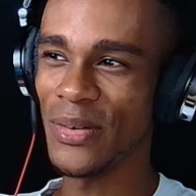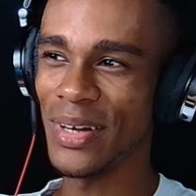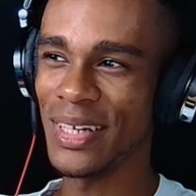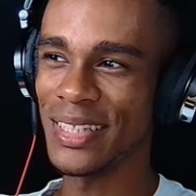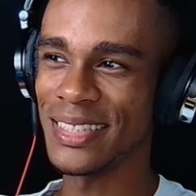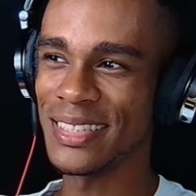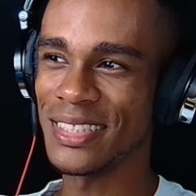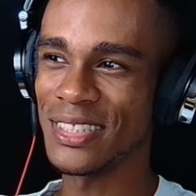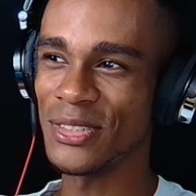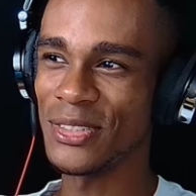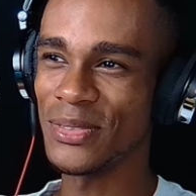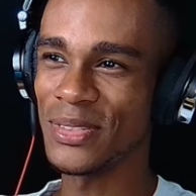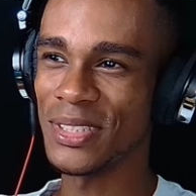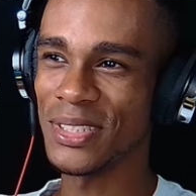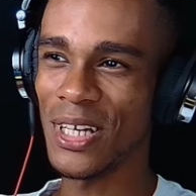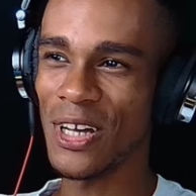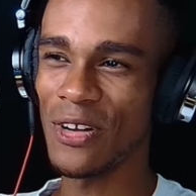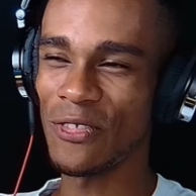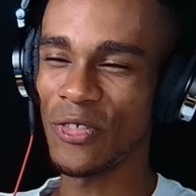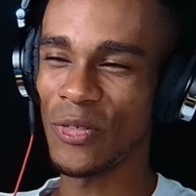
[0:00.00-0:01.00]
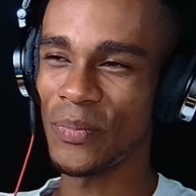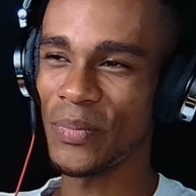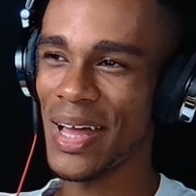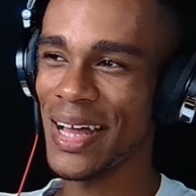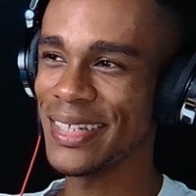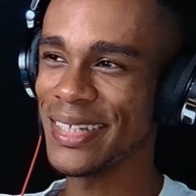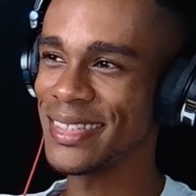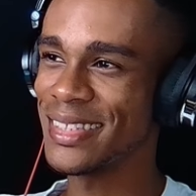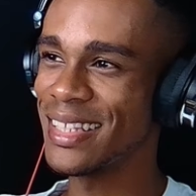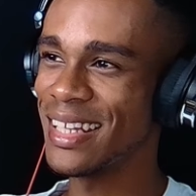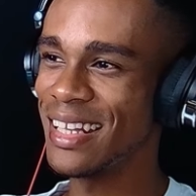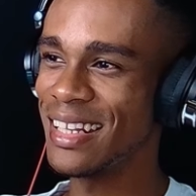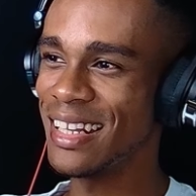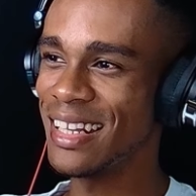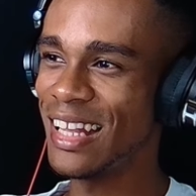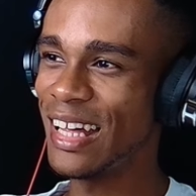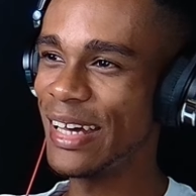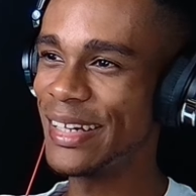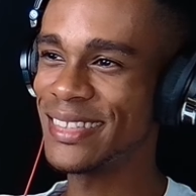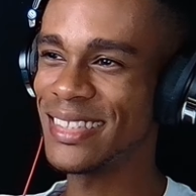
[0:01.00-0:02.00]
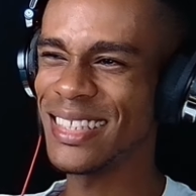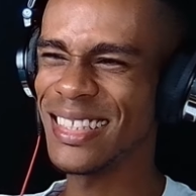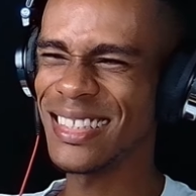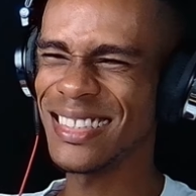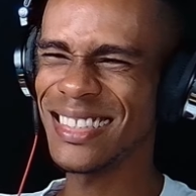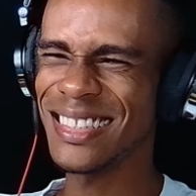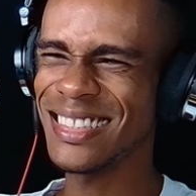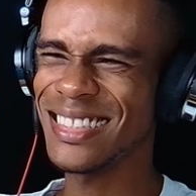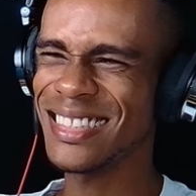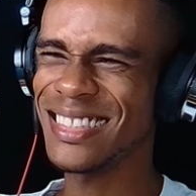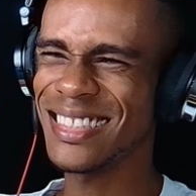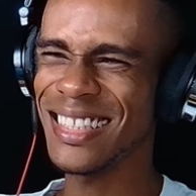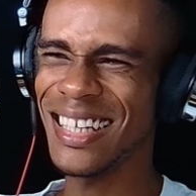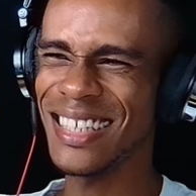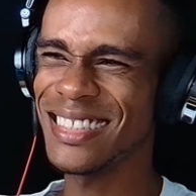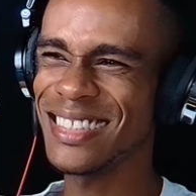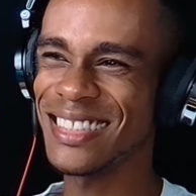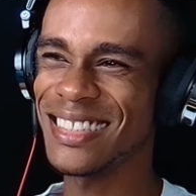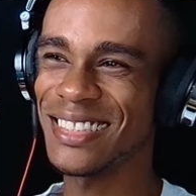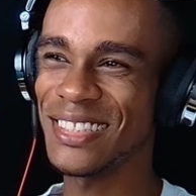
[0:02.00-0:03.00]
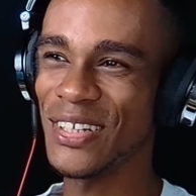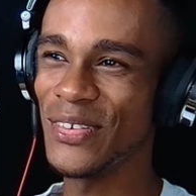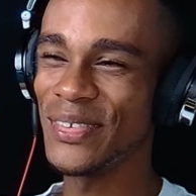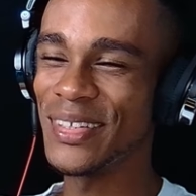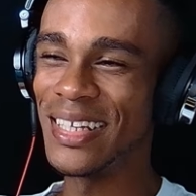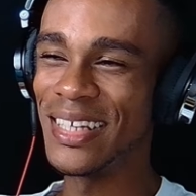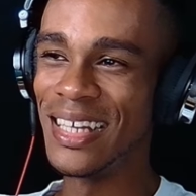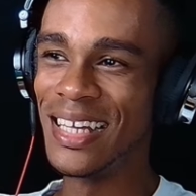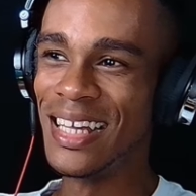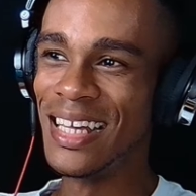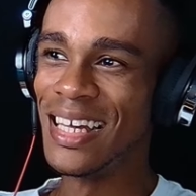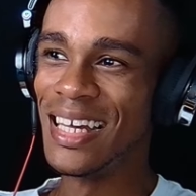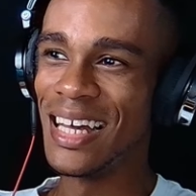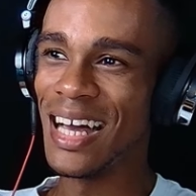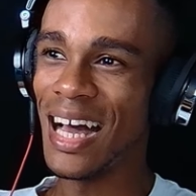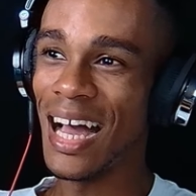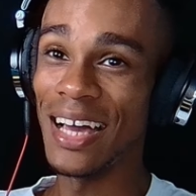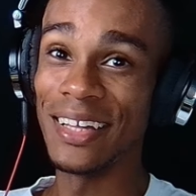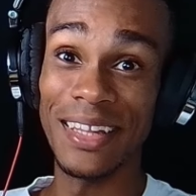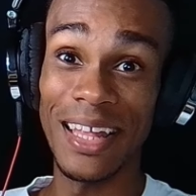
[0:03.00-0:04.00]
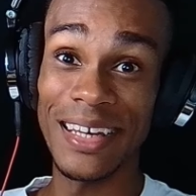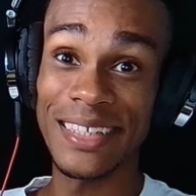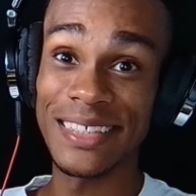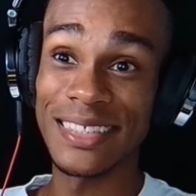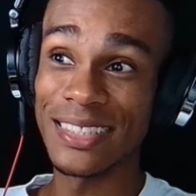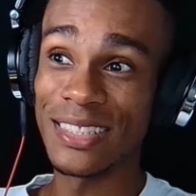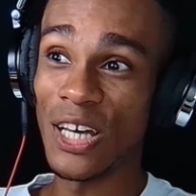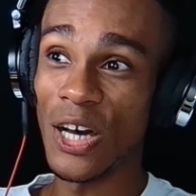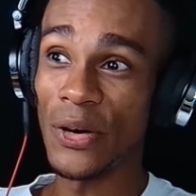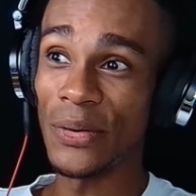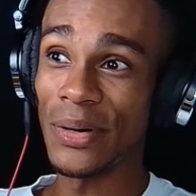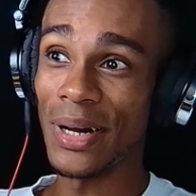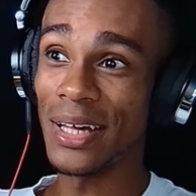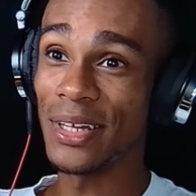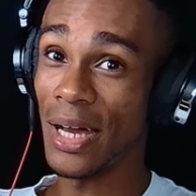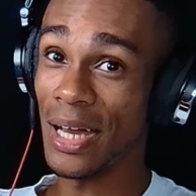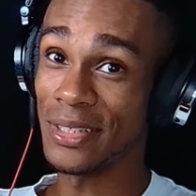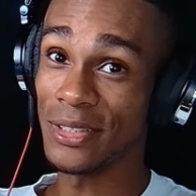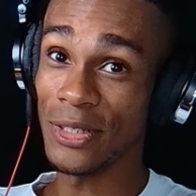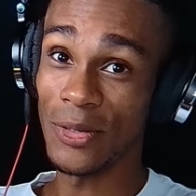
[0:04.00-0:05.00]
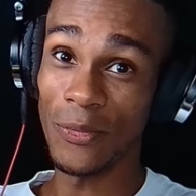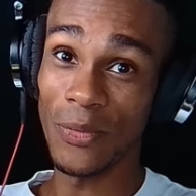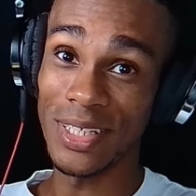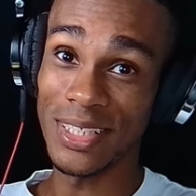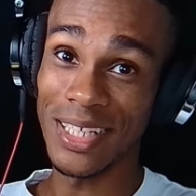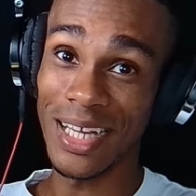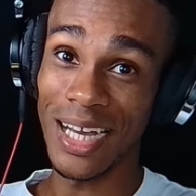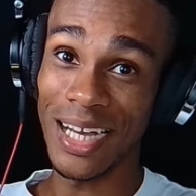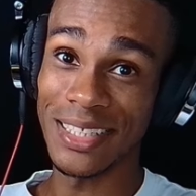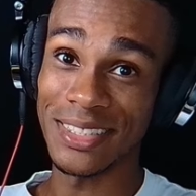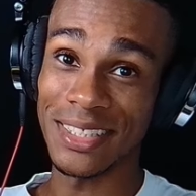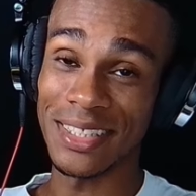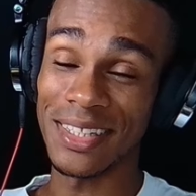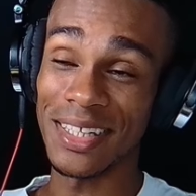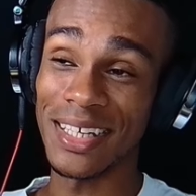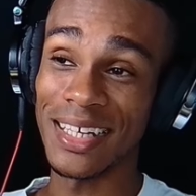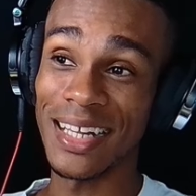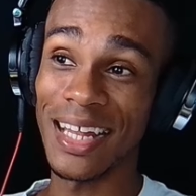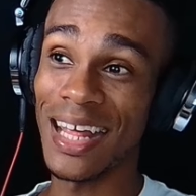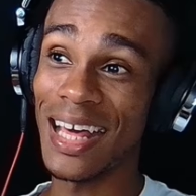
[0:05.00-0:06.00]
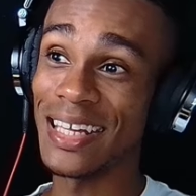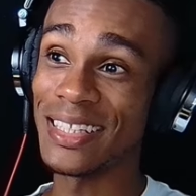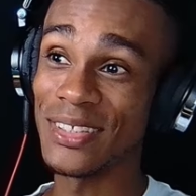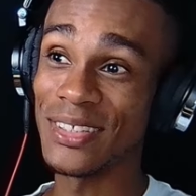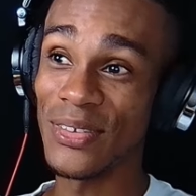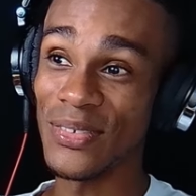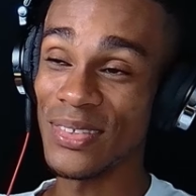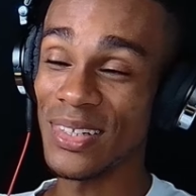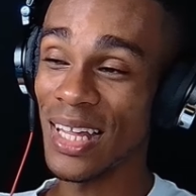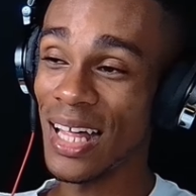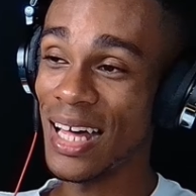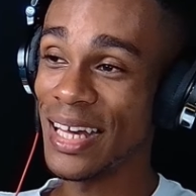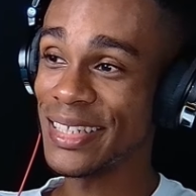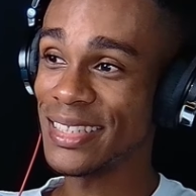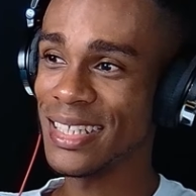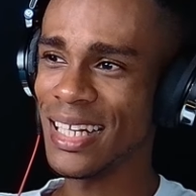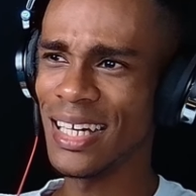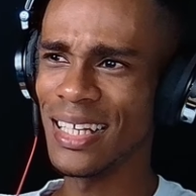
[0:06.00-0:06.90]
I listen to a song from back then, like things I just don't. I like it though. I don't want guys to think that I don't like it.